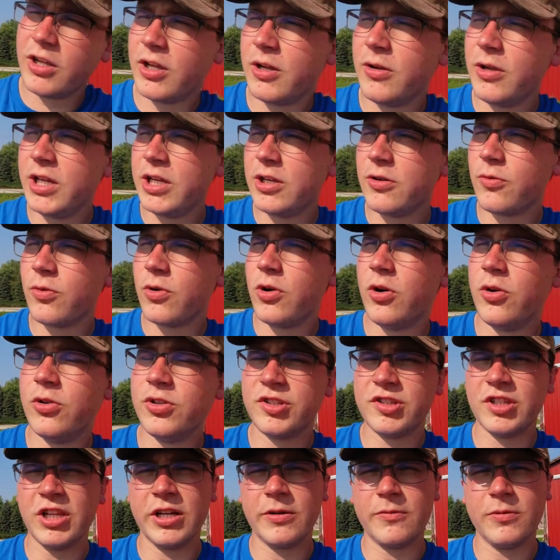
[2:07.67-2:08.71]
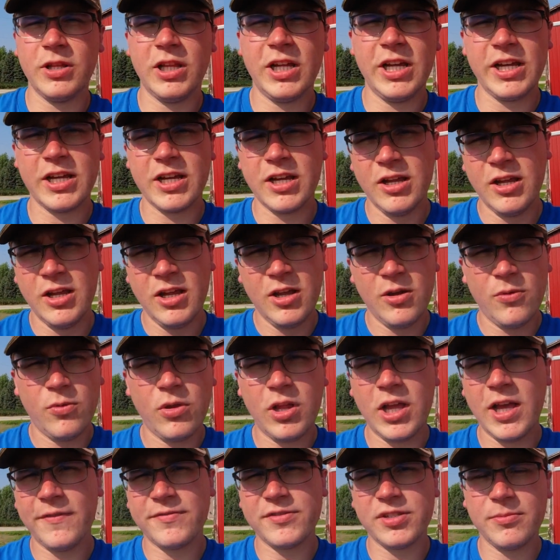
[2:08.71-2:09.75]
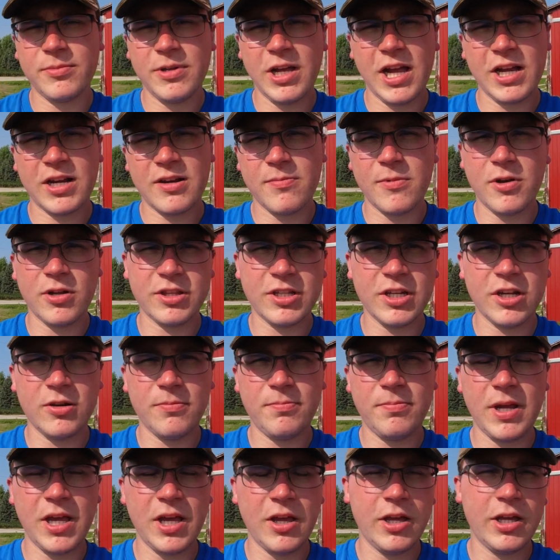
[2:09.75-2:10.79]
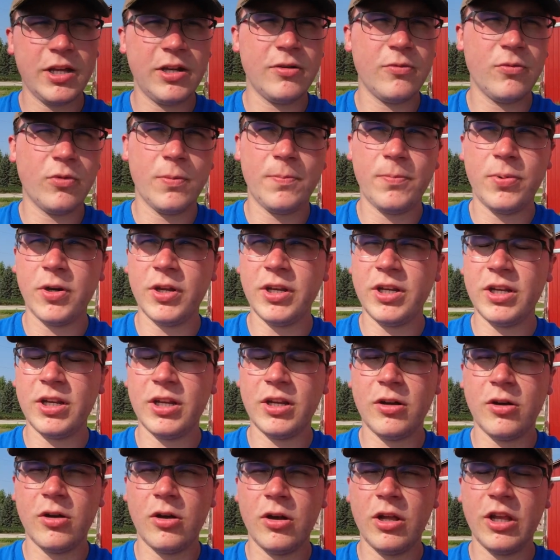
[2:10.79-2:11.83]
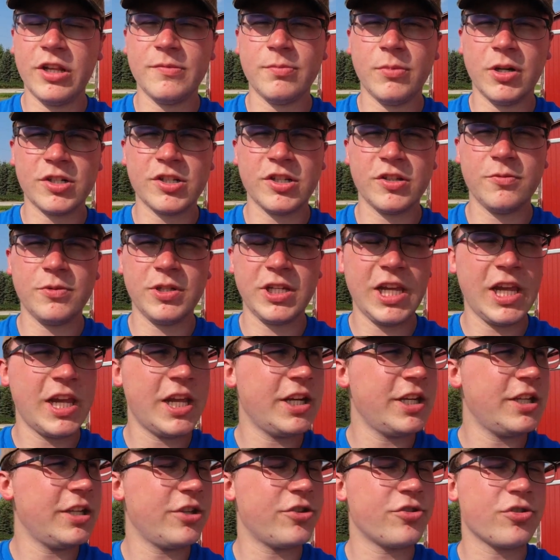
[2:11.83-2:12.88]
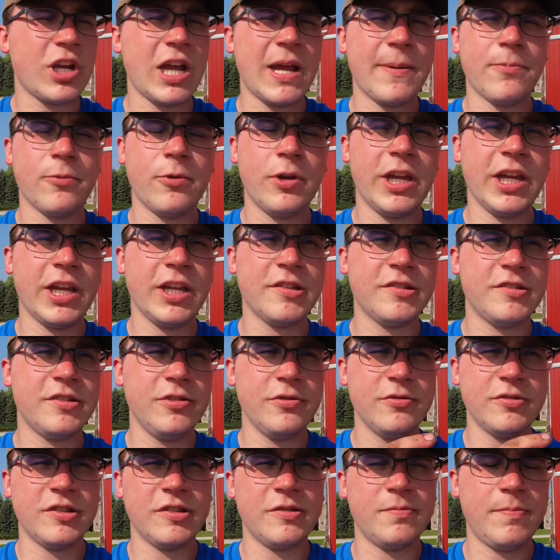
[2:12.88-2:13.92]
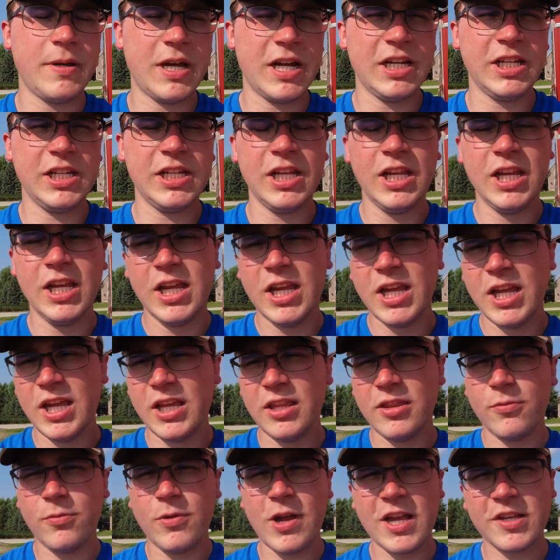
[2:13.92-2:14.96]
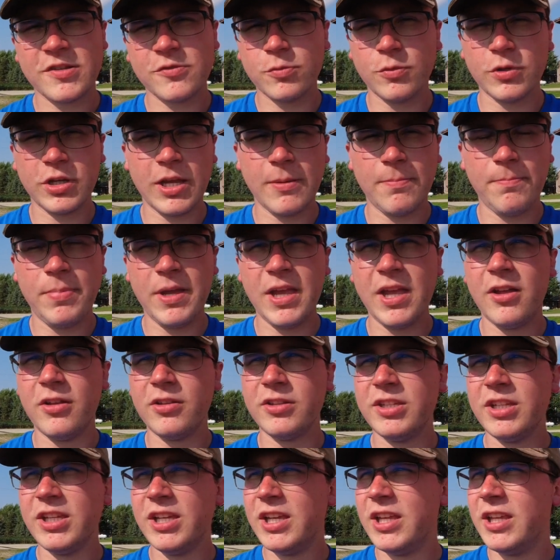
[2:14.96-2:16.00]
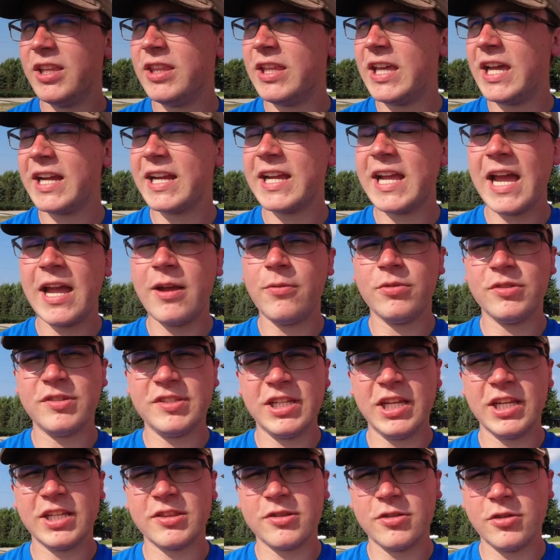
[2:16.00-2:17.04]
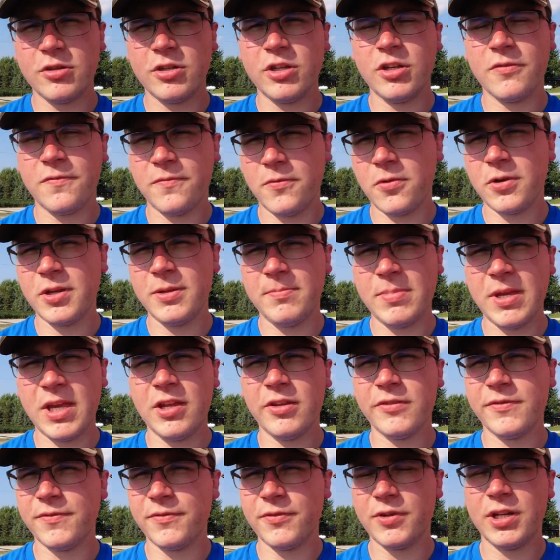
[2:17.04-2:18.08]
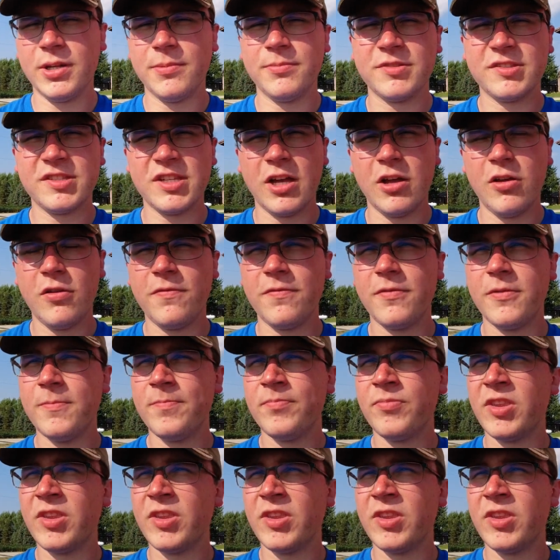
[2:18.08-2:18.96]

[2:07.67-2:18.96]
the rows like we like. We'll have some guy come out there and bale it. We'll put as much as we can in the trapper wagons to use as bedding. The rest will get baled. That guy will take 30 or 40 bales for himself,